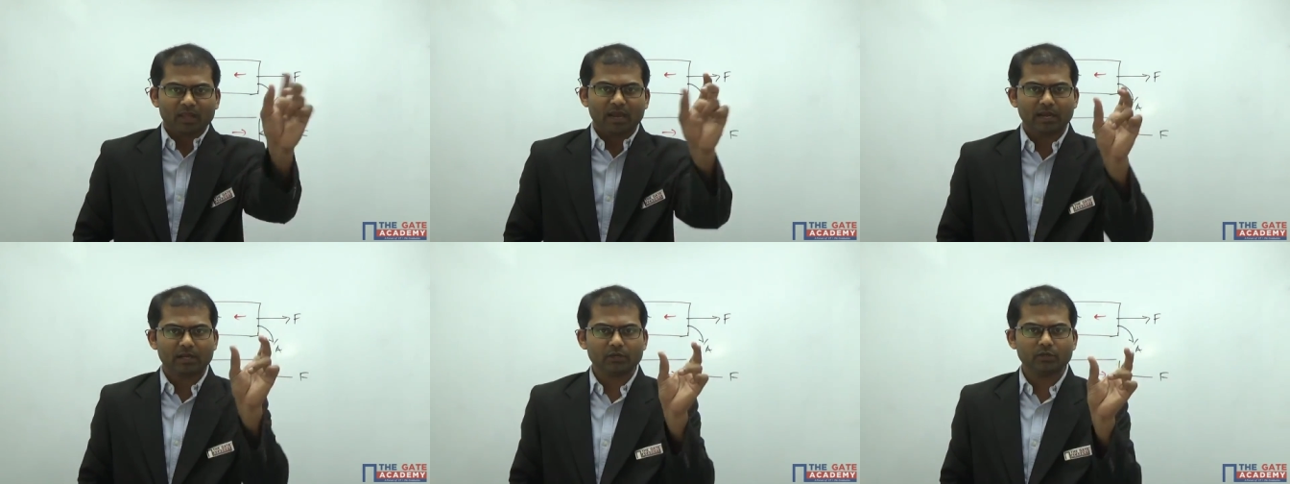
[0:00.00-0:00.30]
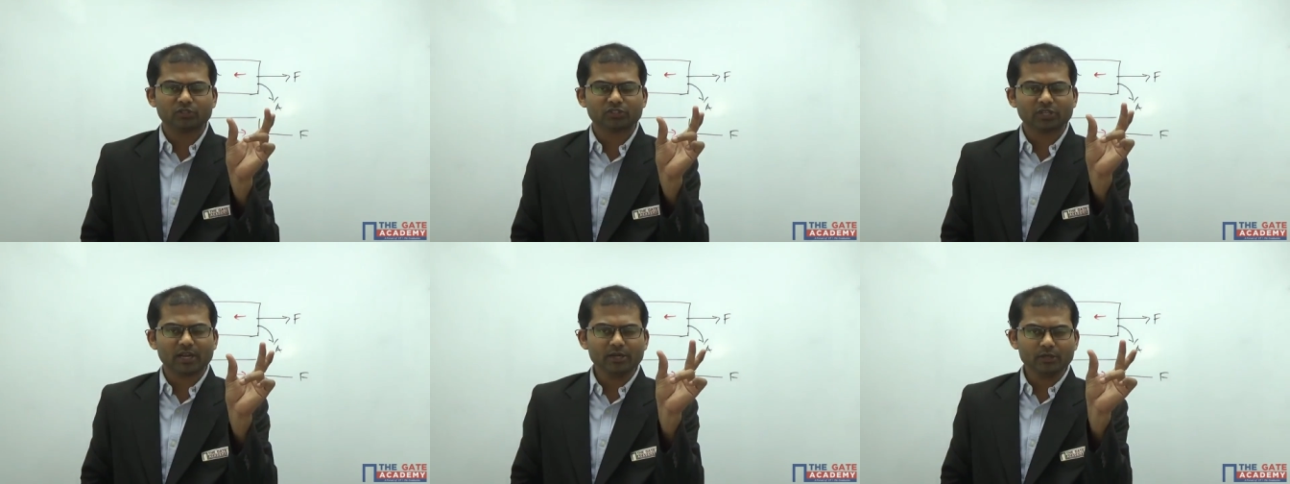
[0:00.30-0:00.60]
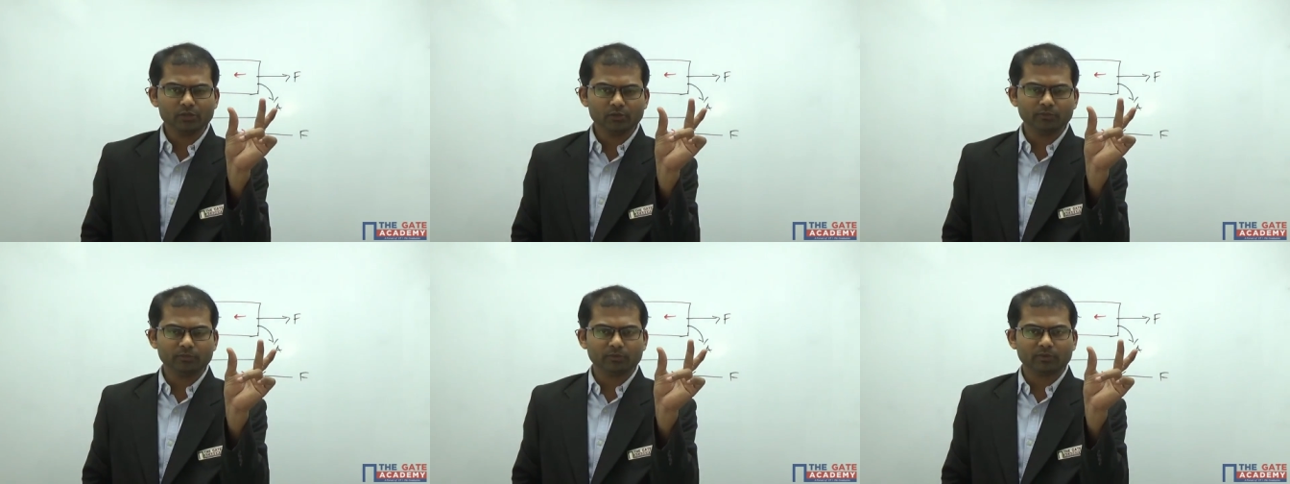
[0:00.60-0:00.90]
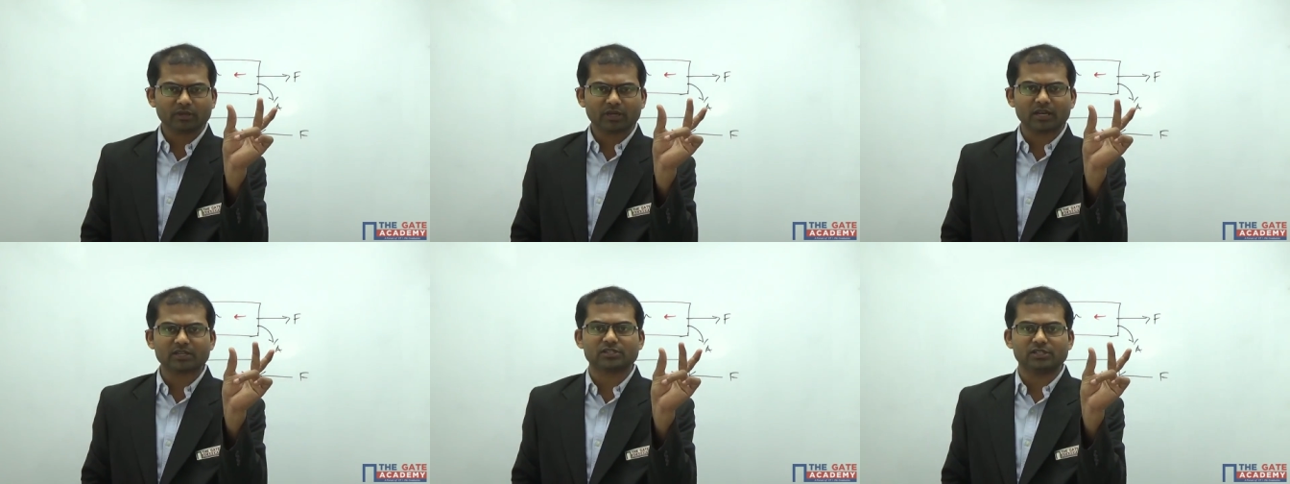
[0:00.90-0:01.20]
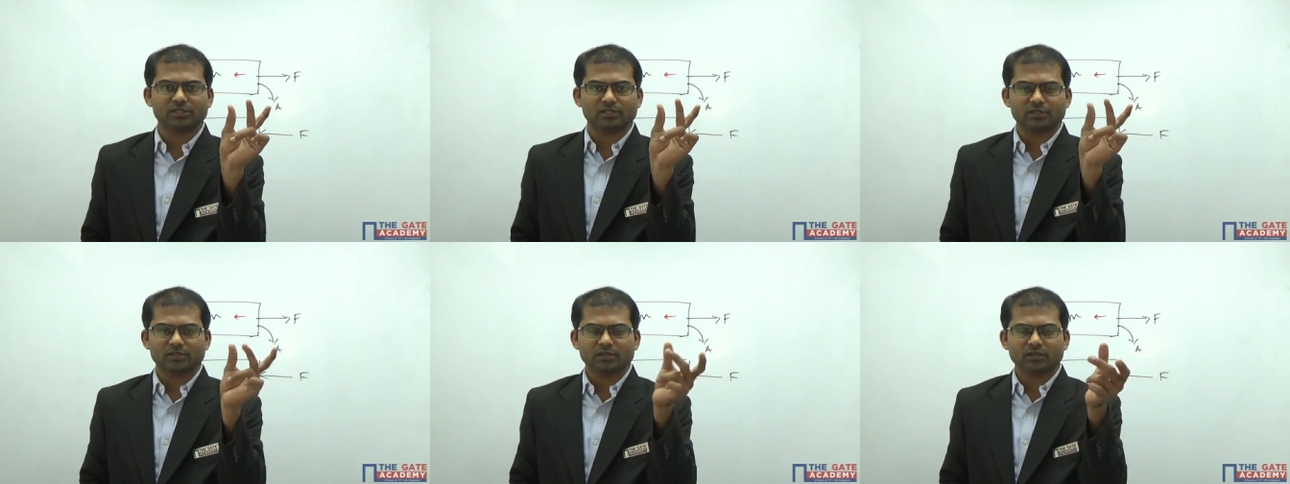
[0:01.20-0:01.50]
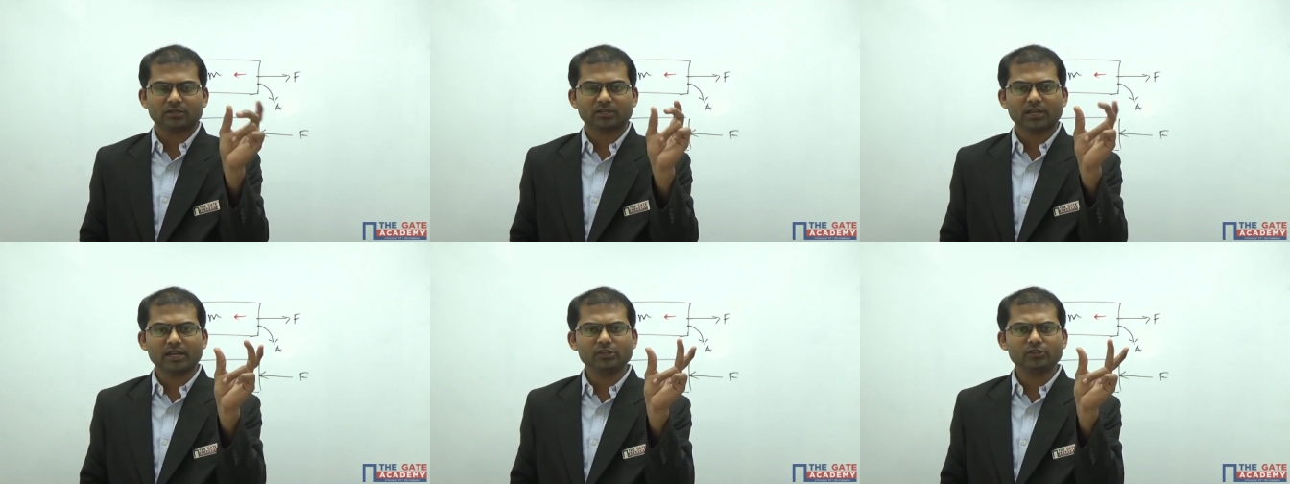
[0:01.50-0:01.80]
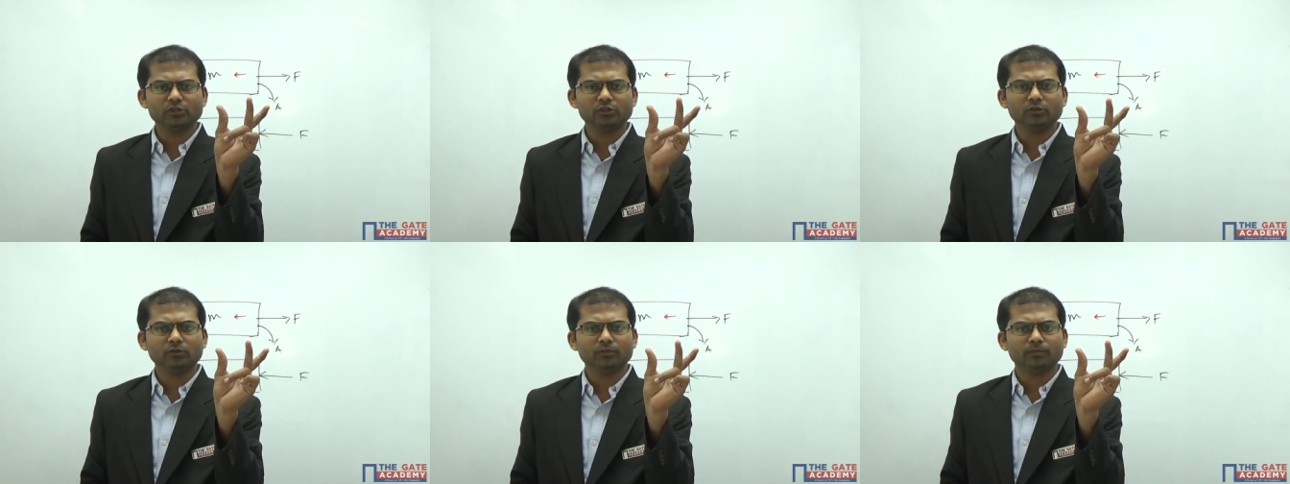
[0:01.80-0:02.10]
and you try to crush it, try
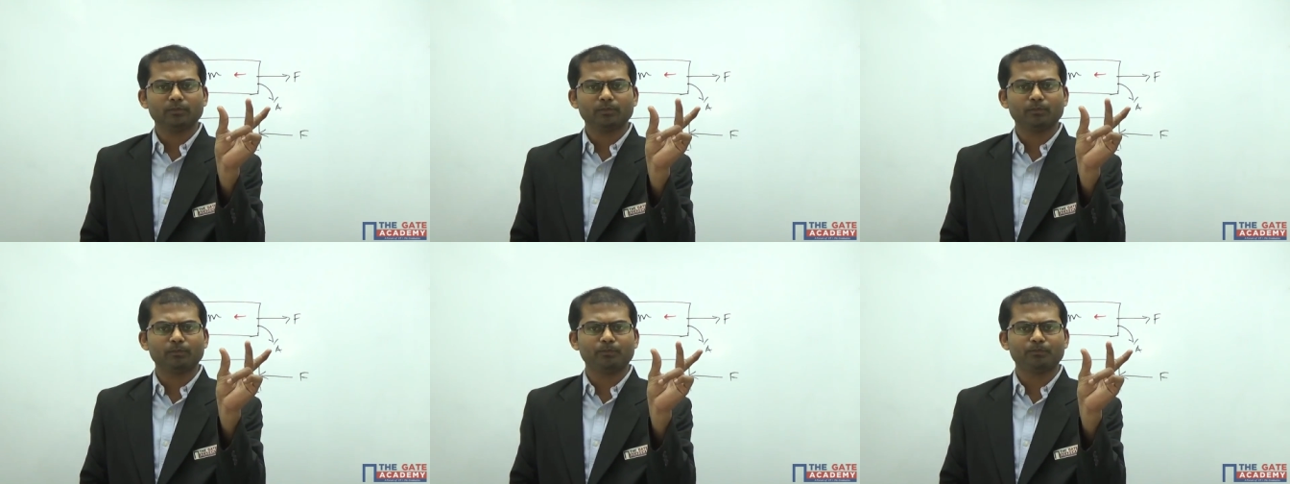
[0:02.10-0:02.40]
to